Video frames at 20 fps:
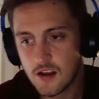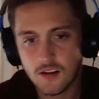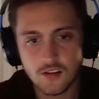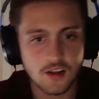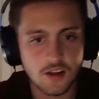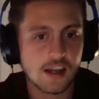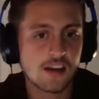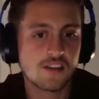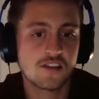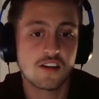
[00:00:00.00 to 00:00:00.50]

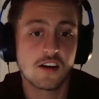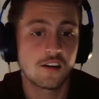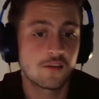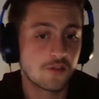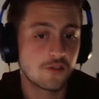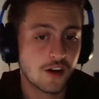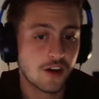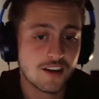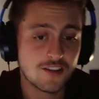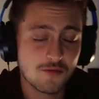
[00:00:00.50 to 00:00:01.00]
like I said,
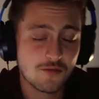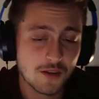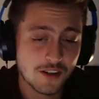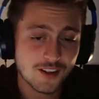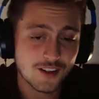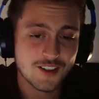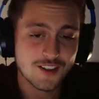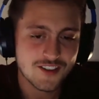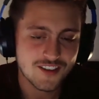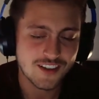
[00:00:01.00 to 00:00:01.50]
if you guys have
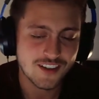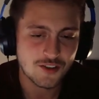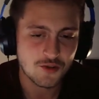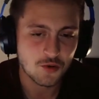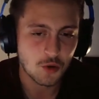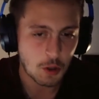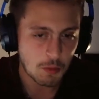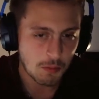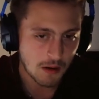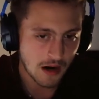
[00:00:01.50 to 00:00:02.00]
been listening
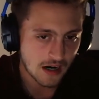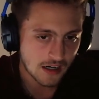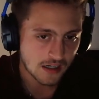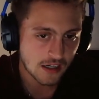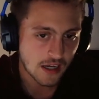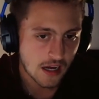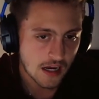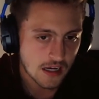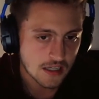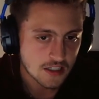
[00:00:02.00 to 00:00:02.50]
to our
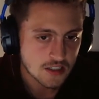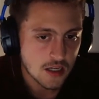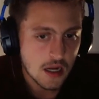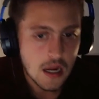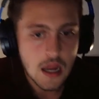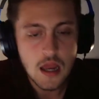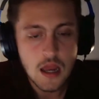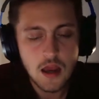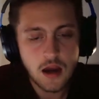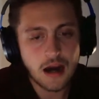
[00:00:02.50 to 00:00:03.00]
podcast,
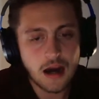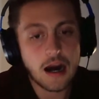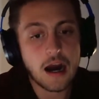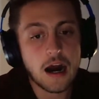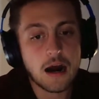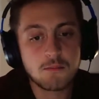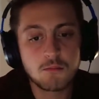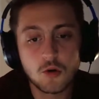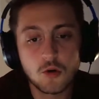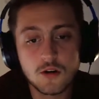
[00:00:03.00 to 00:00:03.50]

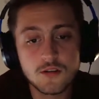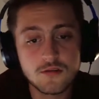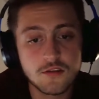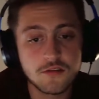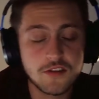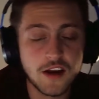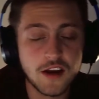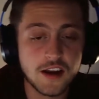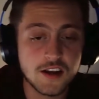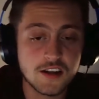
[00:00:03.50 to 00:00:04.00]
I'm more of a
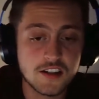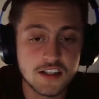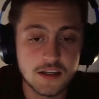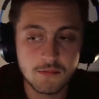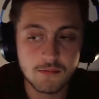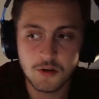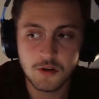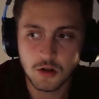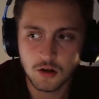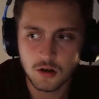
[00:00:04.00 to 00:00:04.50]
fan of
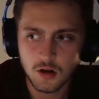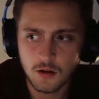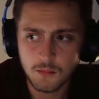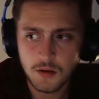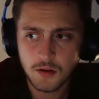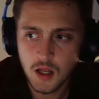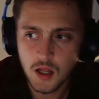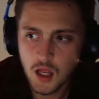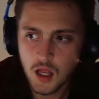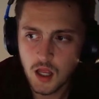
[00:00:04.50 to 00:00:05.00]
Team
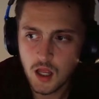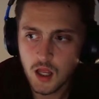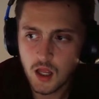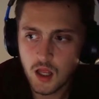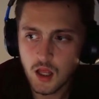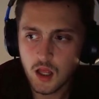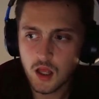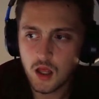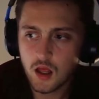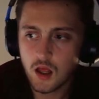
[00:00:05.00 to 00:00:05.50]
Europe.
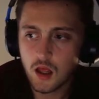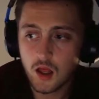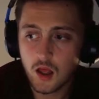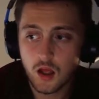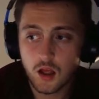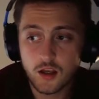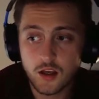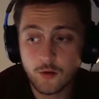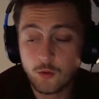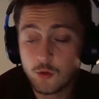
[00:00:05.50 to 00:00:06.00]

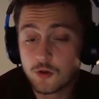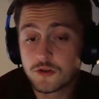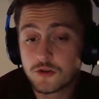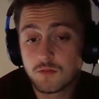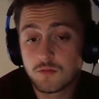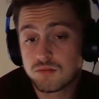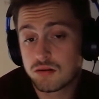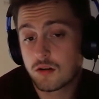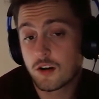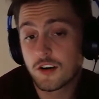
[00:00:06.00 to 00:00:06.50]
It was
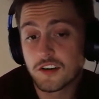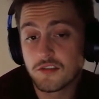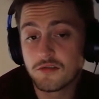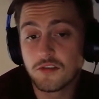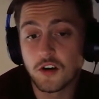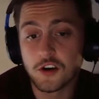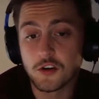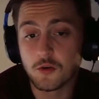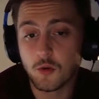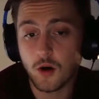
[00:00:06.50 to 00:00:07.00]
pretty
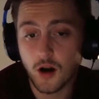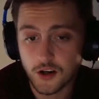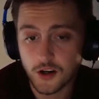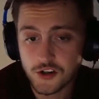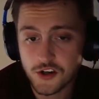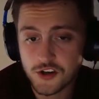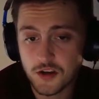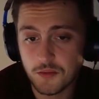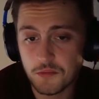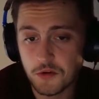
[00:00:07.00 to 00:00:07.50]
fun to
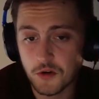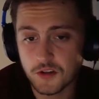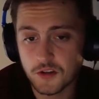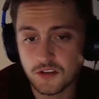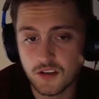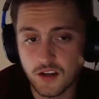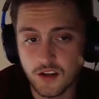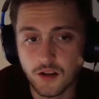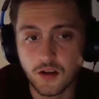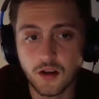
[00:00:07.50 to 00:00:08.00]
watch Team
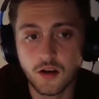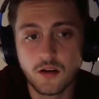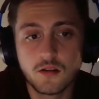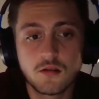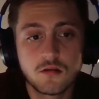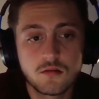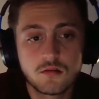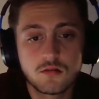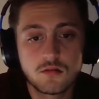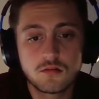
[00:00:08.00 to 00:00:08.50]
USA today.
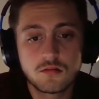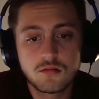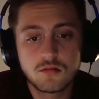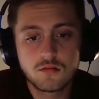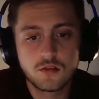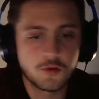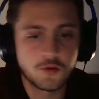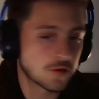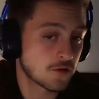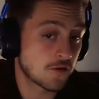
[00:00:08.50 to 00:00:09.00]

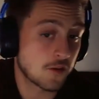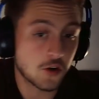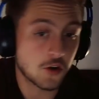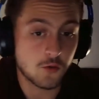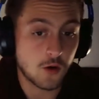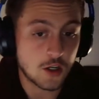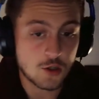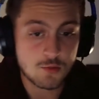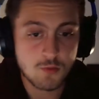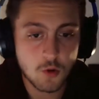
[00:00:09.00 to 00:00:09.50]
It was fun to
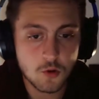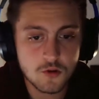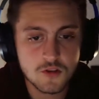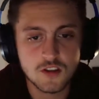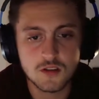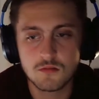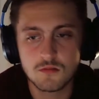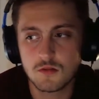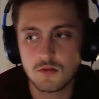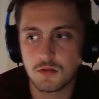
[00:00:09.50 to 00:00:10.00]
watch both
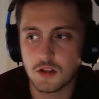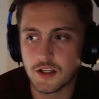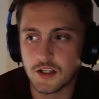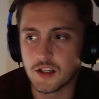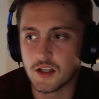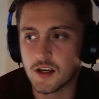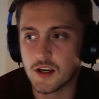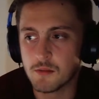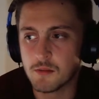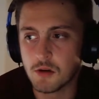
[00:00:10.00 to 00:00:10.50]
teams play
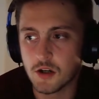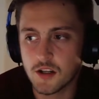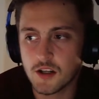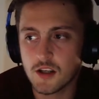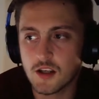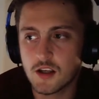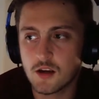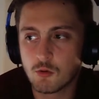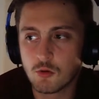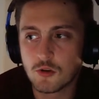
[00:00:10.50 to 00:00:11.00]
today, but
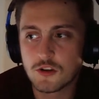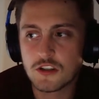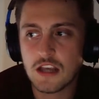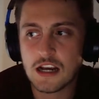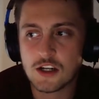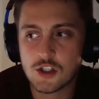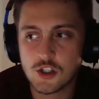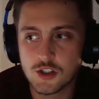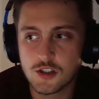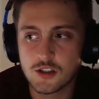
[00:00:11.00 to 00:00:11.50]
it was
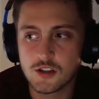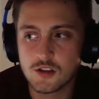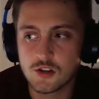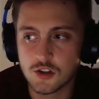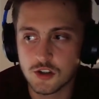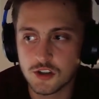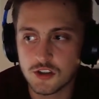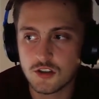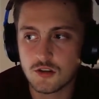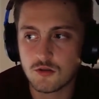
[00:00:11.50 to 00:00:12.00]
actually
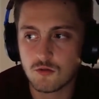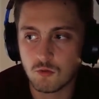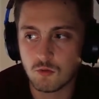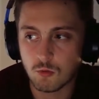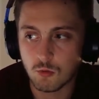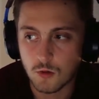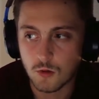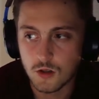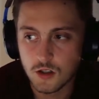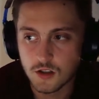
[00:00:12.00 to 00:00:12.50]
just
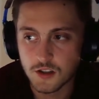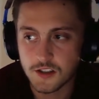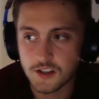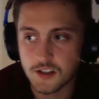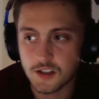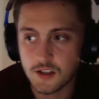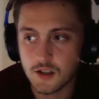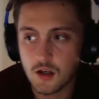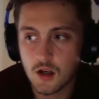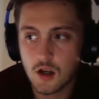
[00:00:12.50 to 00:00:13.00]

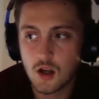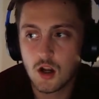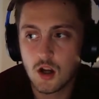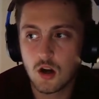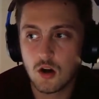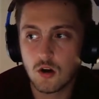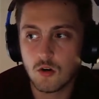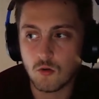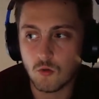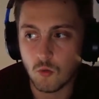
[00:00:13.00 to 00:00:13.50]
really,
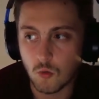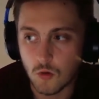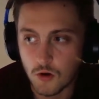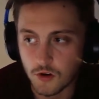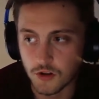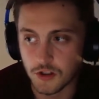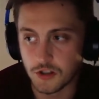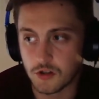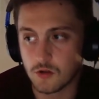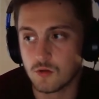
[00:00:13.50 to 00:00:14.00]

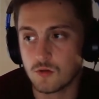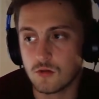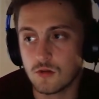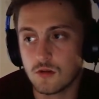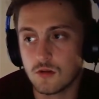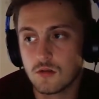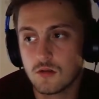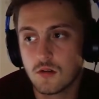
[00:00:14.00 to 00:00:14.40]
really cool.